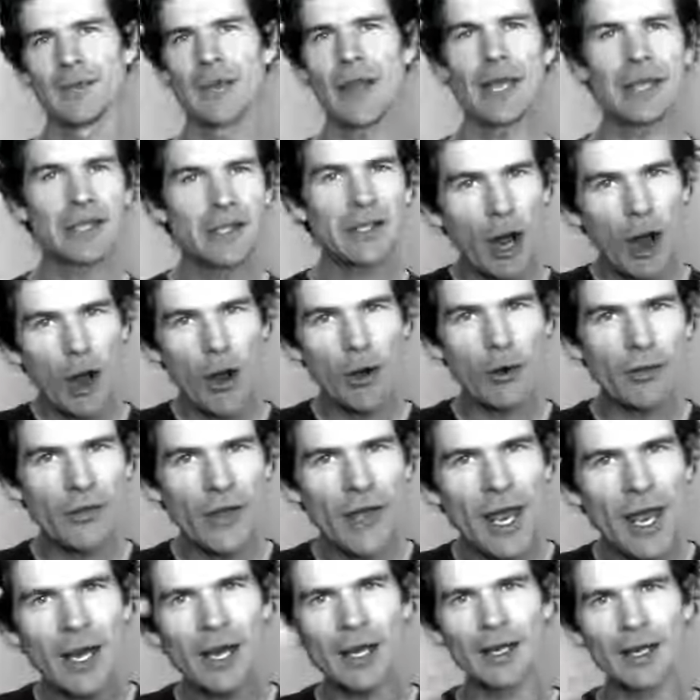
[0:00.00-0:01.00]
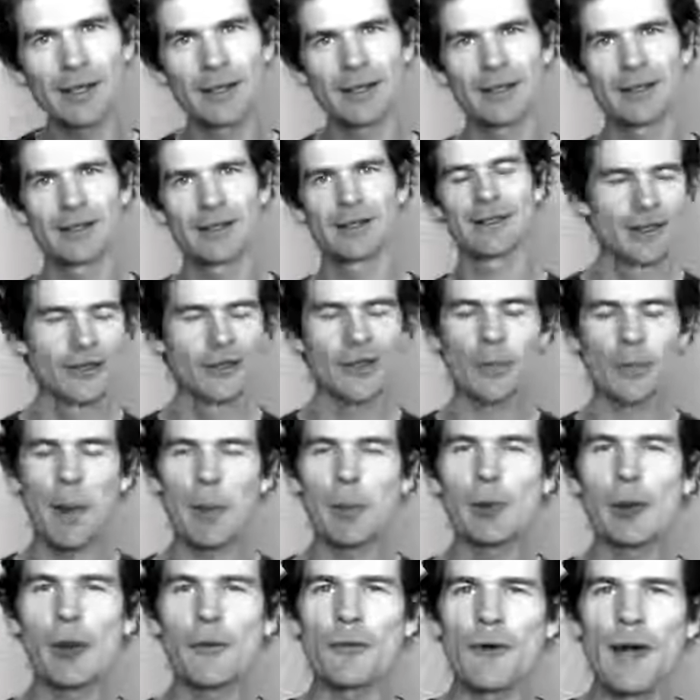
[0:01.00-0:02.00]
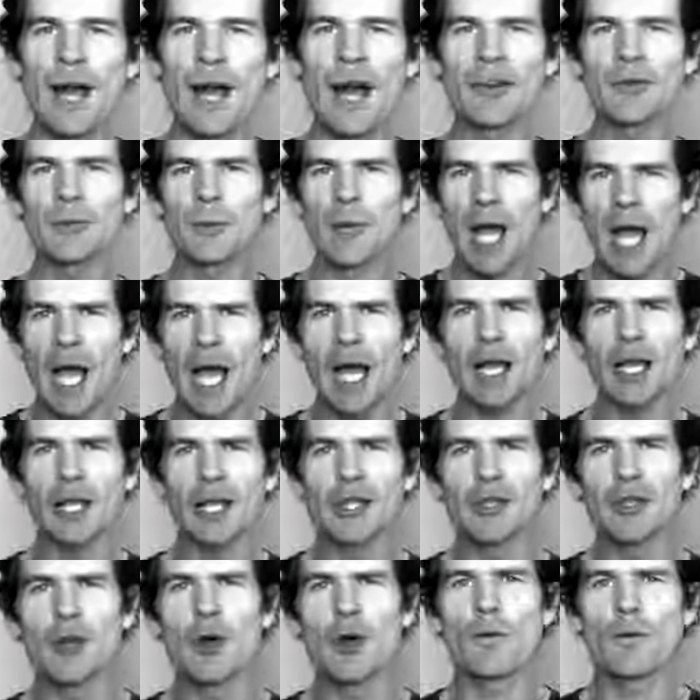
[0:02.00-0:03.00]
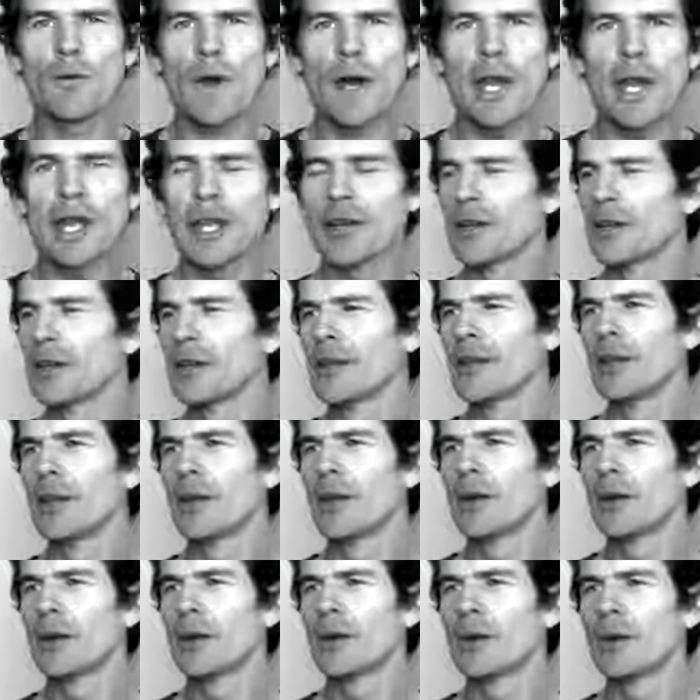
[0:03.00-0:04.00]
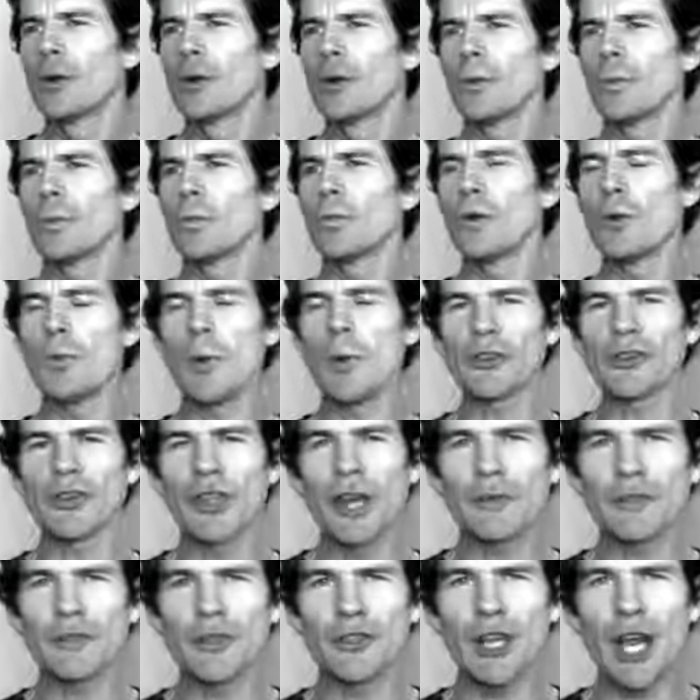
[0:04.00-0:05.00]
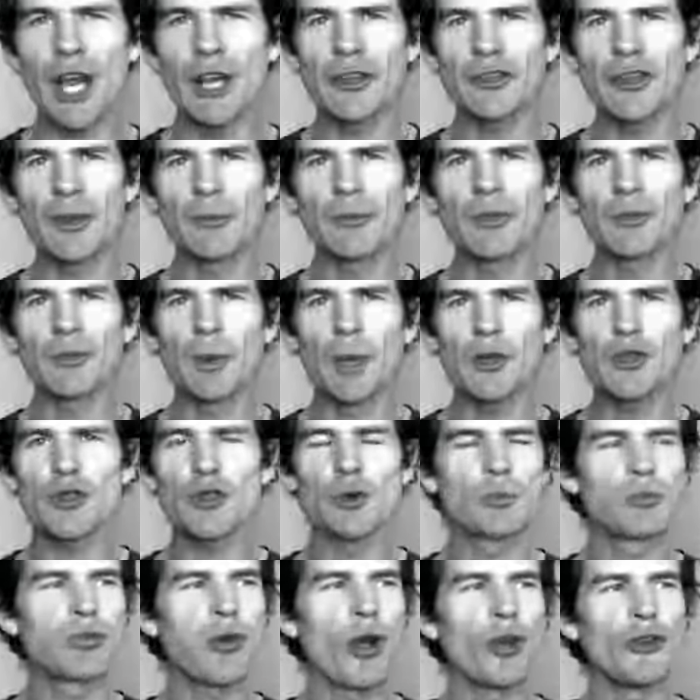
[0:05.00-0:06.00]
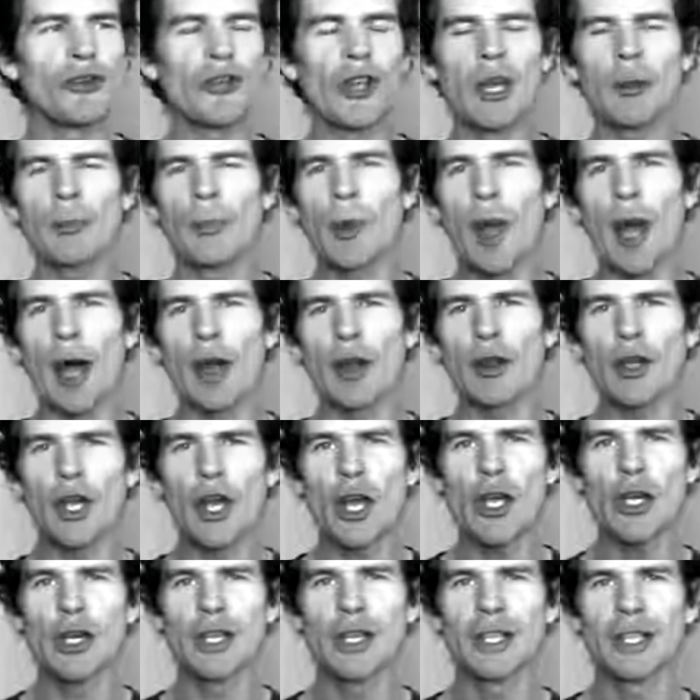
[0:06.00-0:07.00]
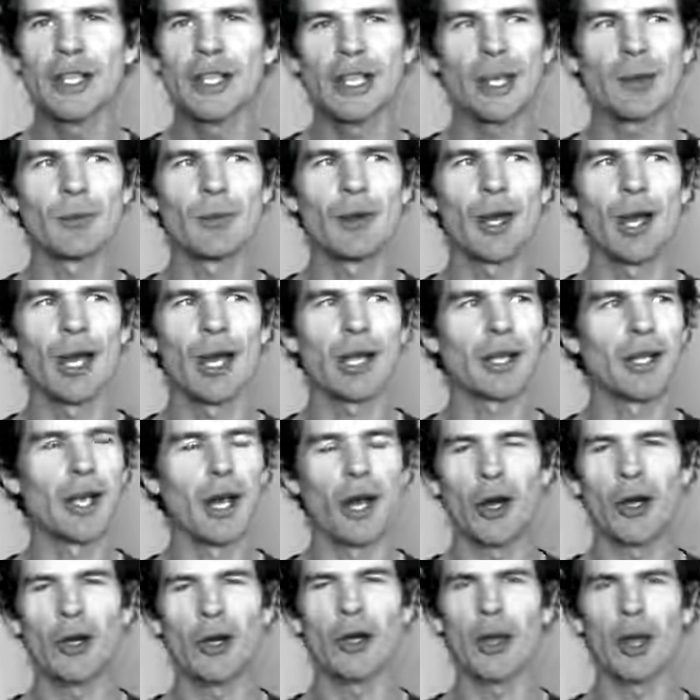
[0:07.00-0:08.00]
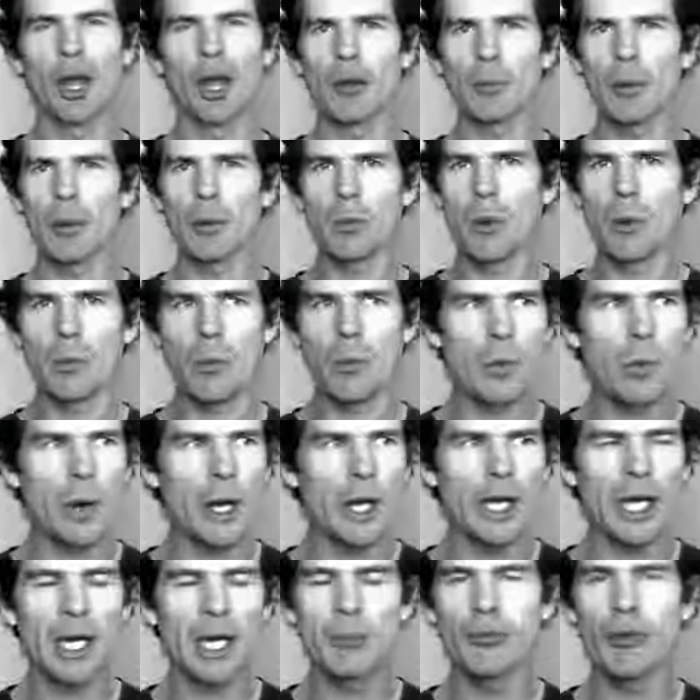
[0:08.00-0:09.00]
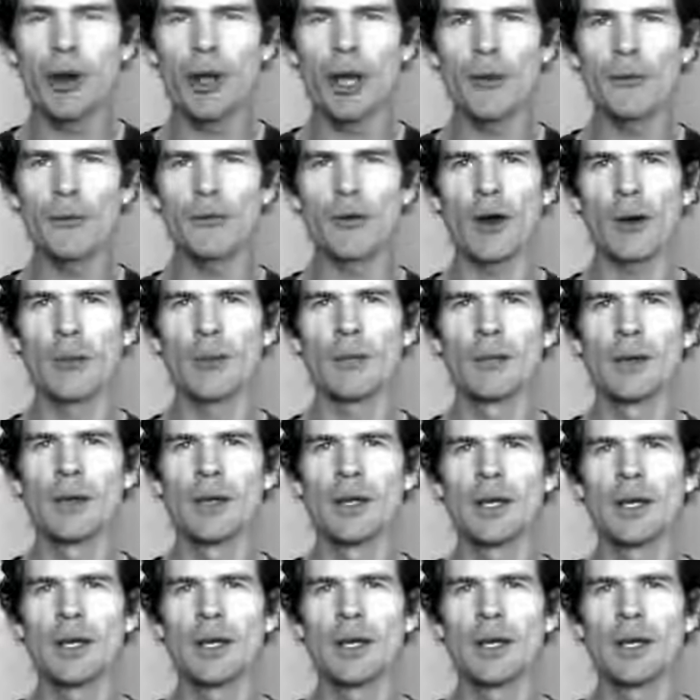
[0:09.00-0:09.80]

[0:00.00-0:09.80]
Think, dog, think. So people often ask me, Harley, you're a vegan. You must have to take some special protein powder, yeah? And I'm like, no. And they're like, but where do you get your protein from?